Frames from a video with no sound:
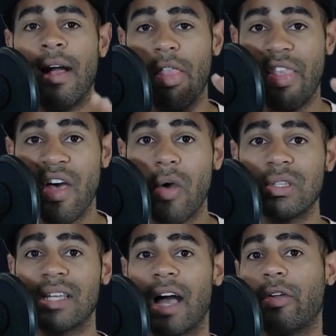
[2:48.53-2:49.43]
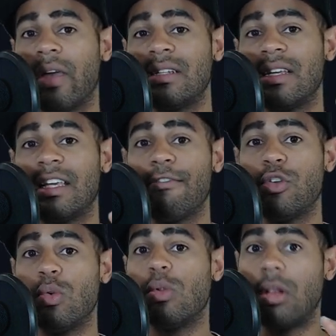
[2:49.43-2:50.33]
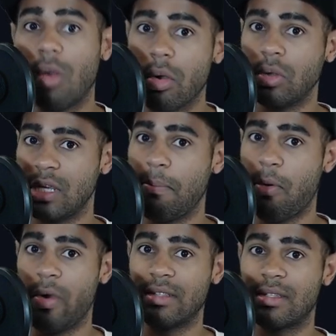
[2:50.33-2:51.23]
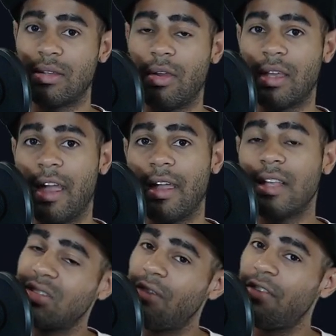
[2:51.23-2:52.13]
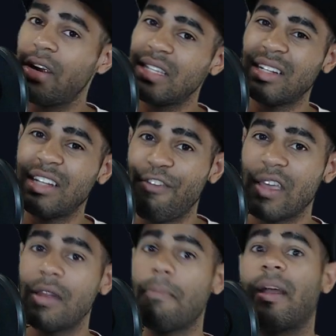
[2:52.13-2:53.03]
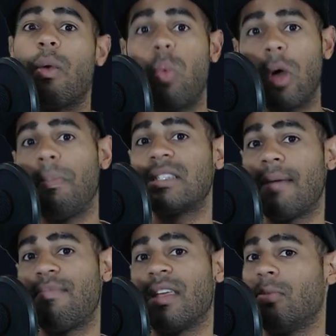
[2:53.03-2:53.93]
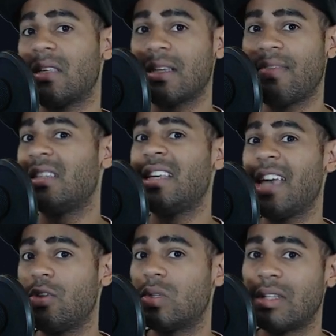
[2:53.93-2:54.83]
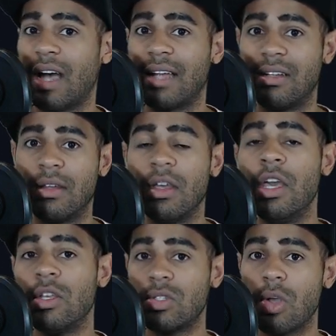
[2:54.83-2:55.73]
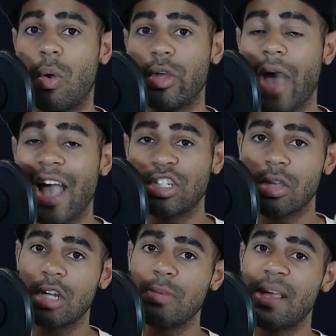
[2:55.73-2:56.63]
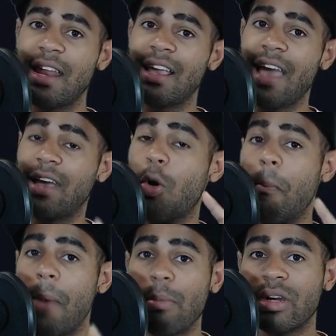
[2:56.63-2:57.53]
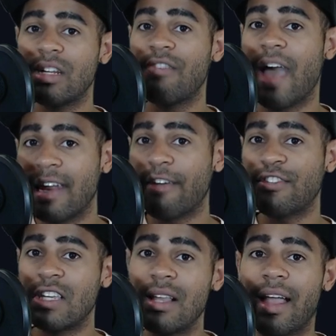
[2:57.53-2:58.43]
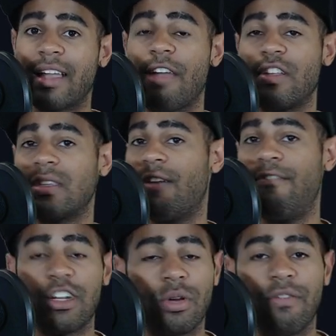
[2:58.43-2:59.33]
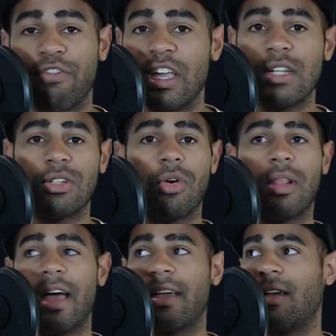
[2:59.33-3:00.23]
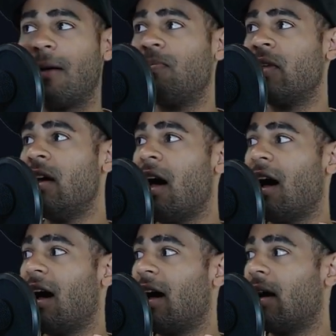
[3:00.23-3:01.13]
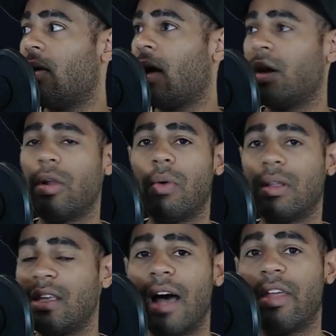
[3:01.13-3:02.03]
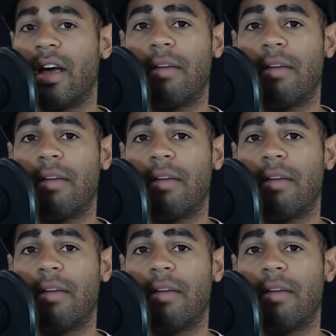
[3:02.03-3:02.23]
those are going to give you loyalty points, okay? It's not very significant, but it will be something. It'll be something to get you started. So you're actually going to be getting a commemorative NFT, like if it's a veteran fleet or like a uh, I don't know what the other